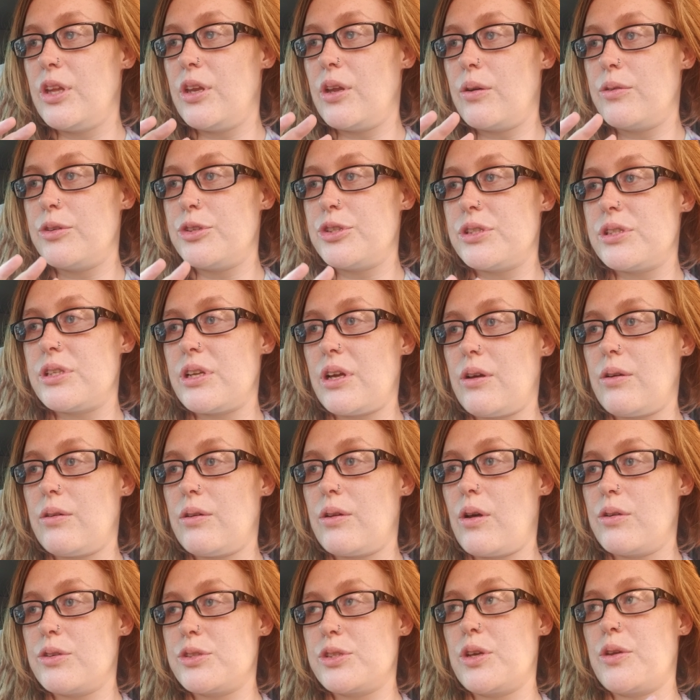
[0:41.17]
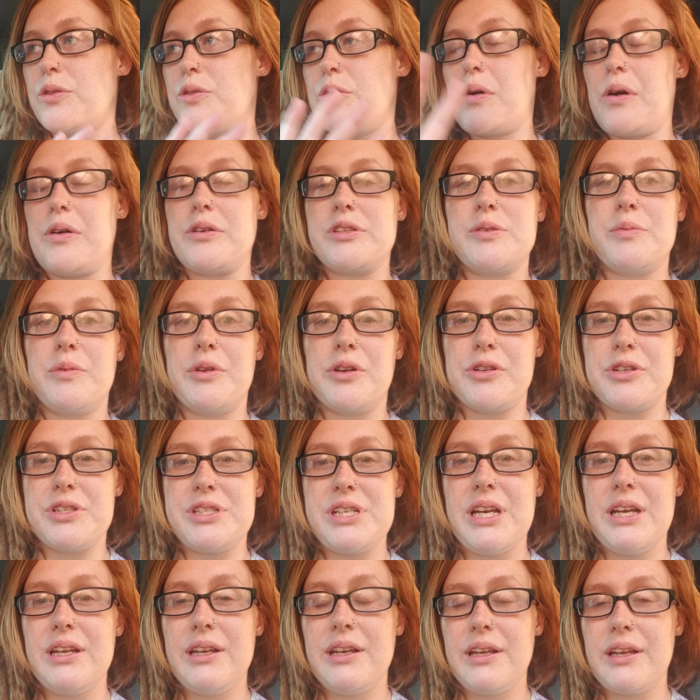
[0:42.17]
just also throw out some
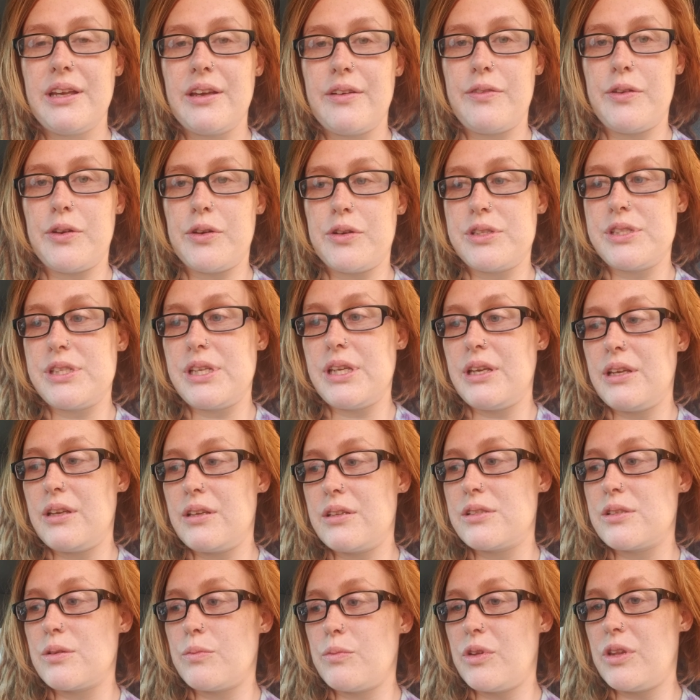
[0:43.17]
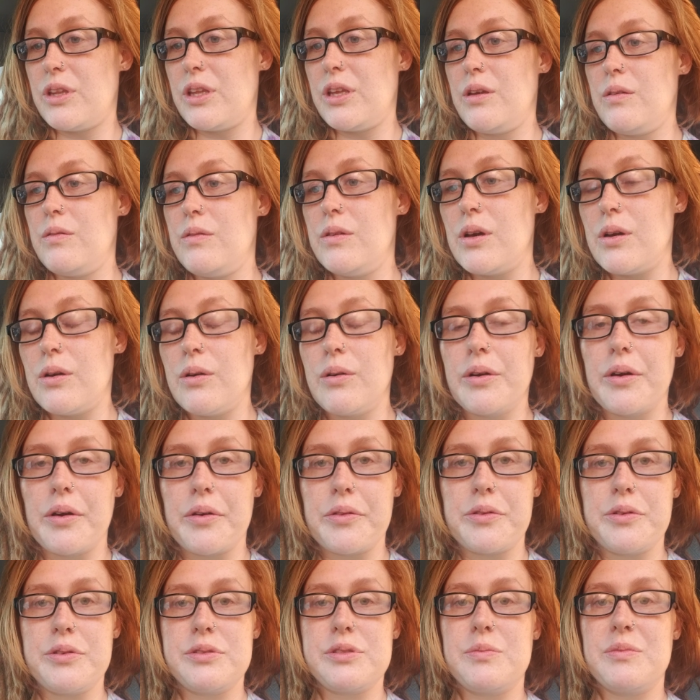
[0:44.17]
understanding if you're seeing someone that go
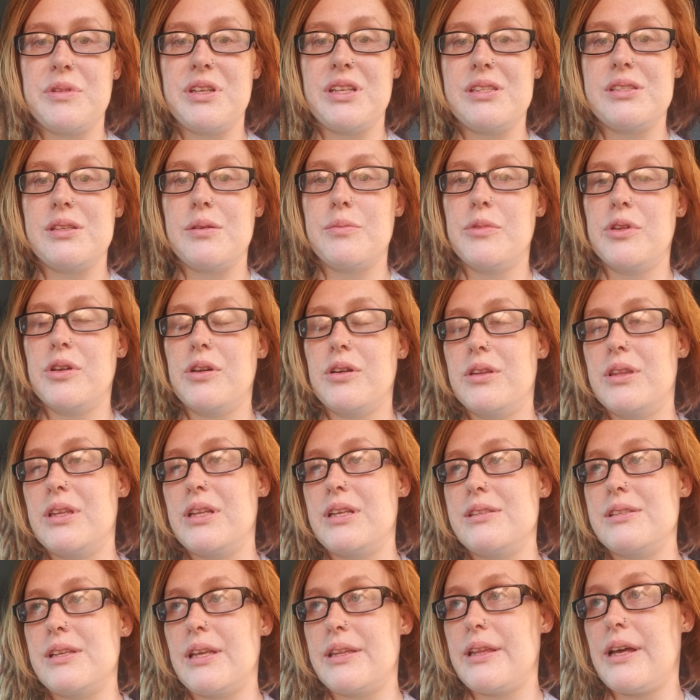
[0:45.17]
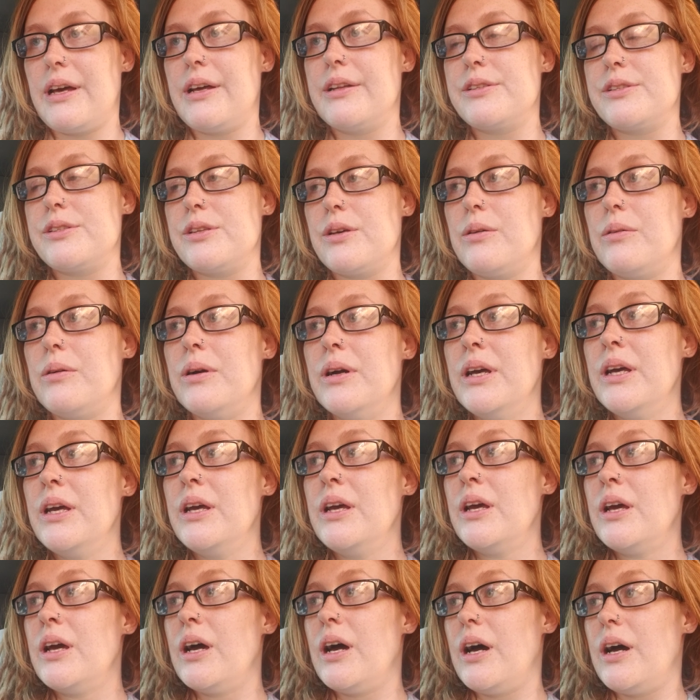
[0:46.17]
through something similar and things like that. So
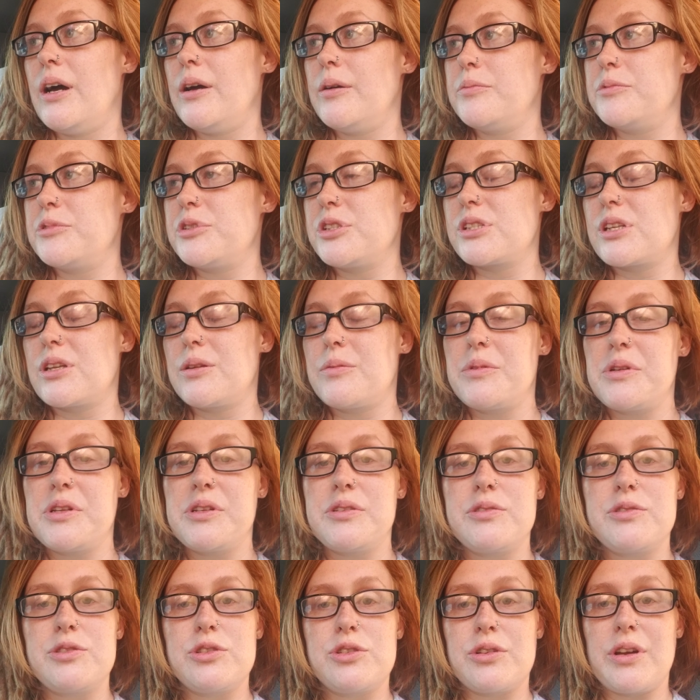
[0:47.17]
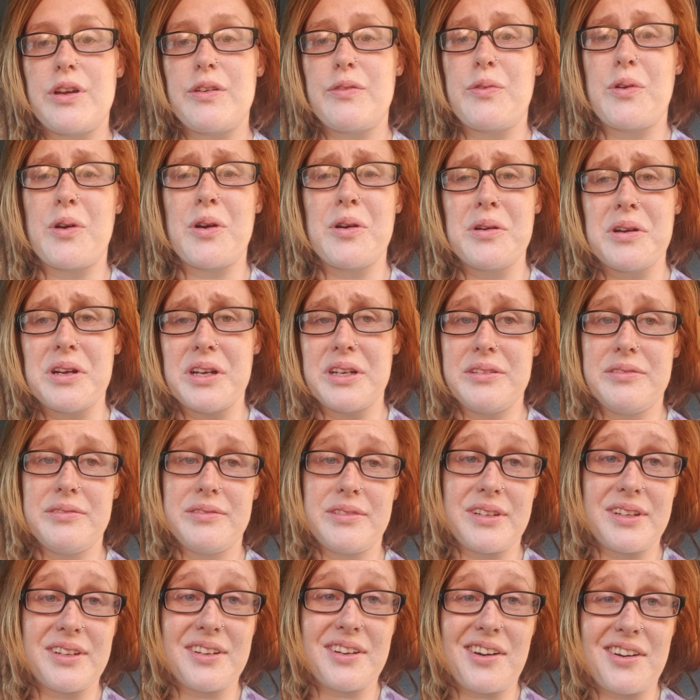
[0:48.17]
I'm just gonna be straightforward
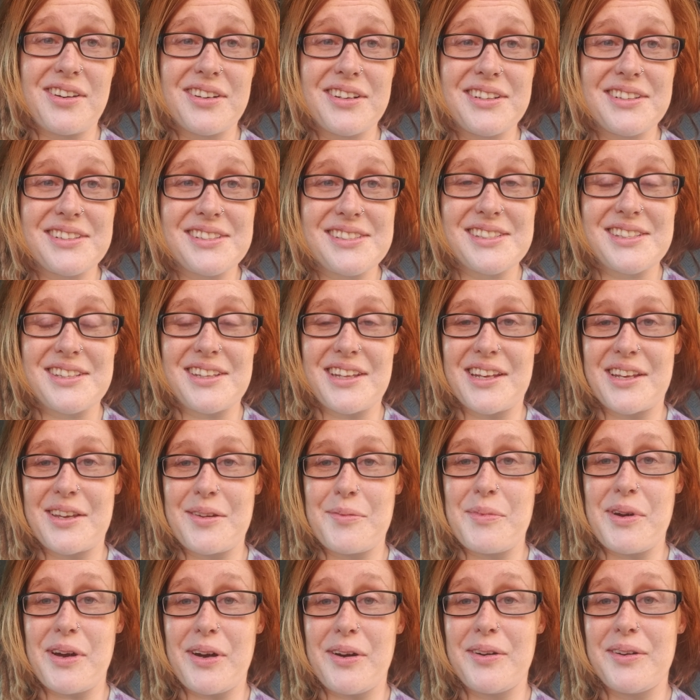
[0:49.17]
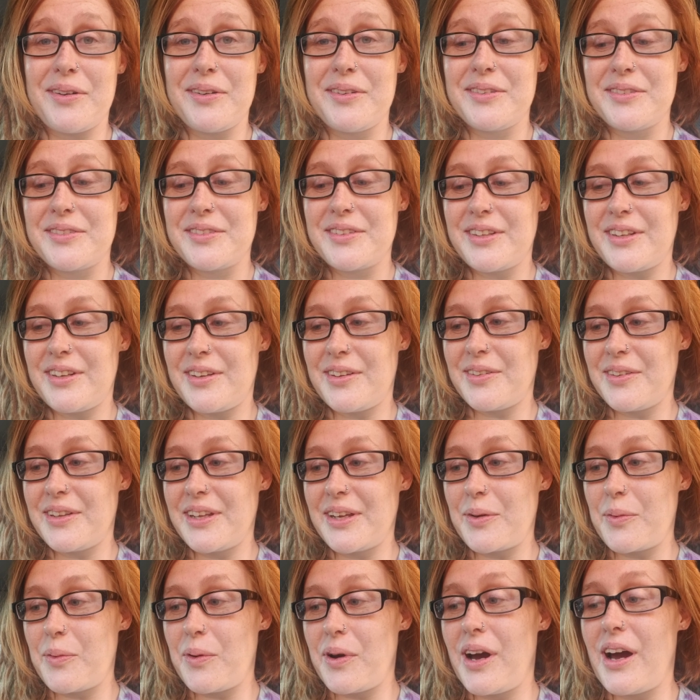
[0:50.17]
and honest, like about
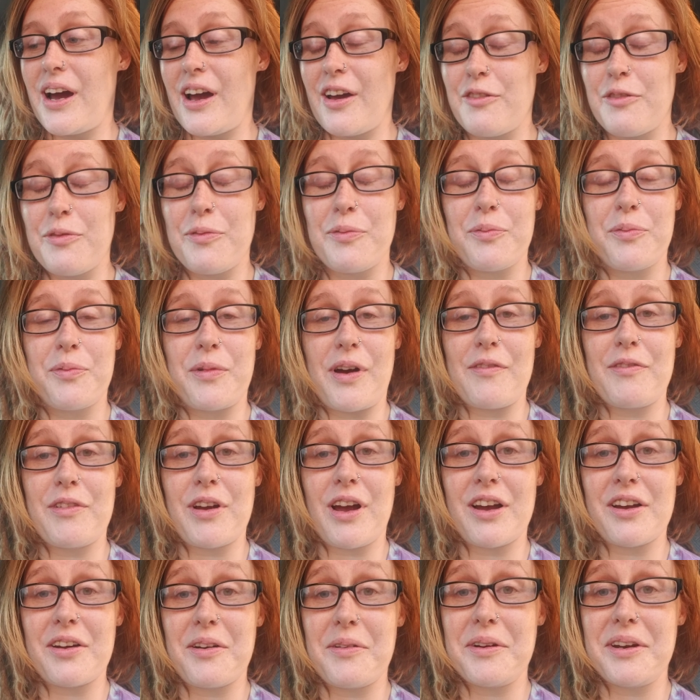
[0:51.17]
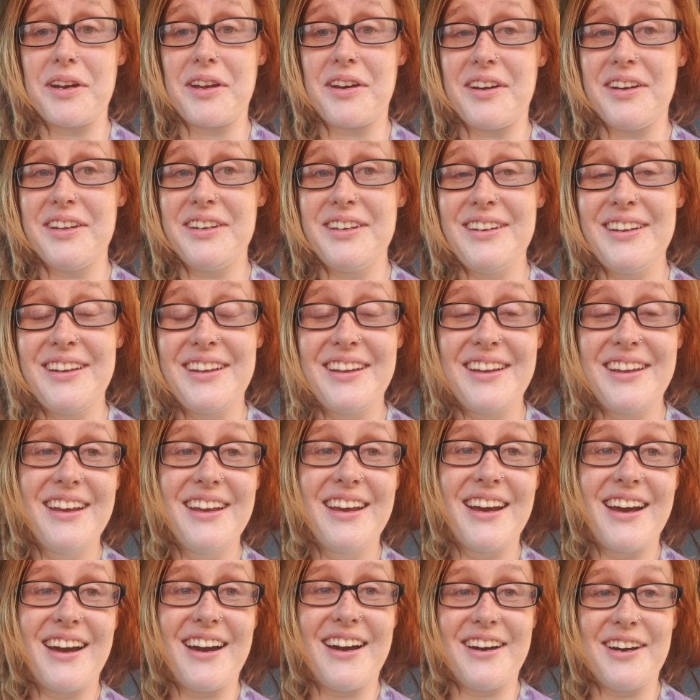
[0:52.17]
like what I've got going on,
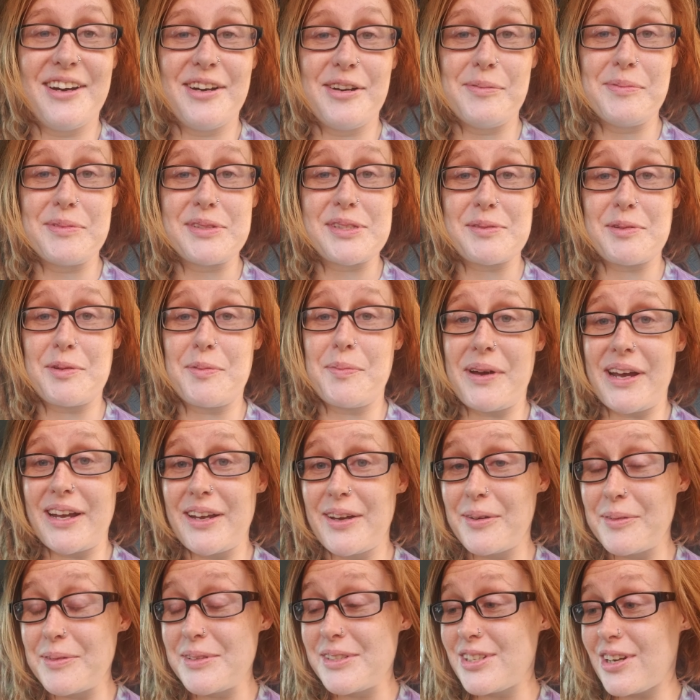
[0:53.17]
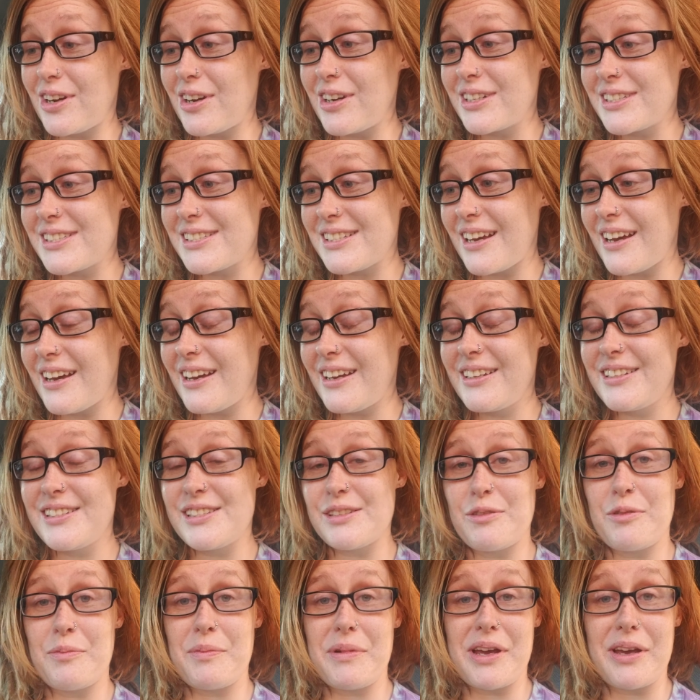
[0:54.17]
some of my own dark side,
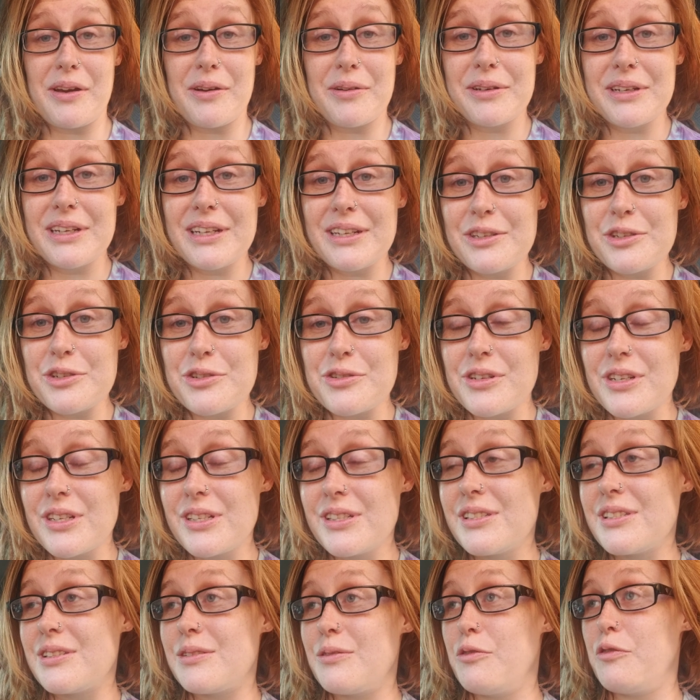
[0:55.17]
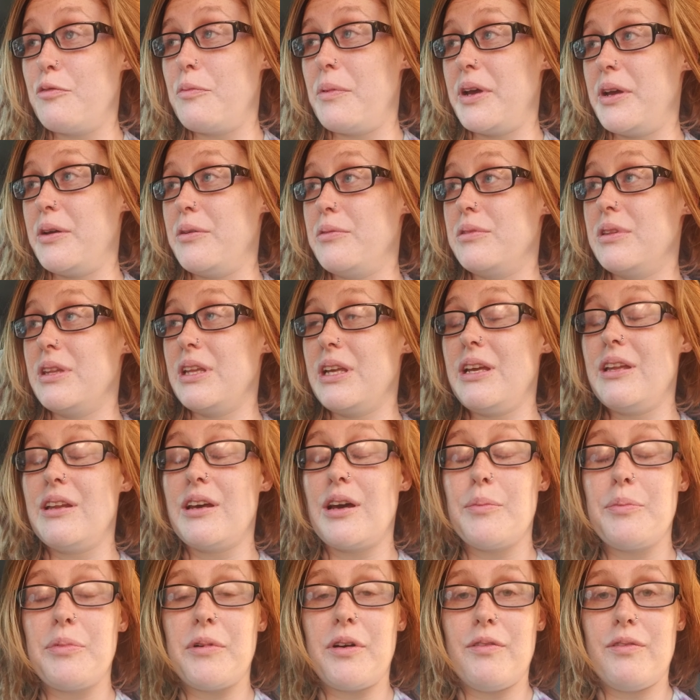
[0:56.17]
some of my own interests, some of my own lead
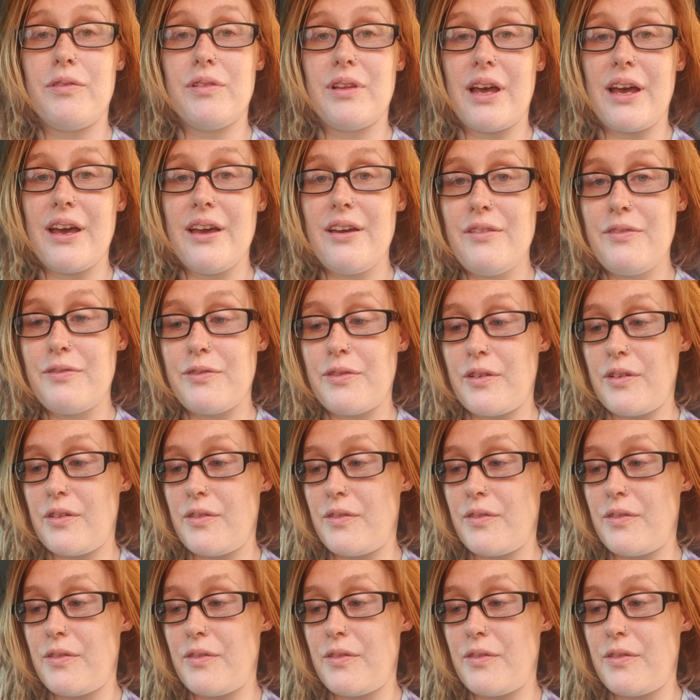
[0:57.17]
up of life.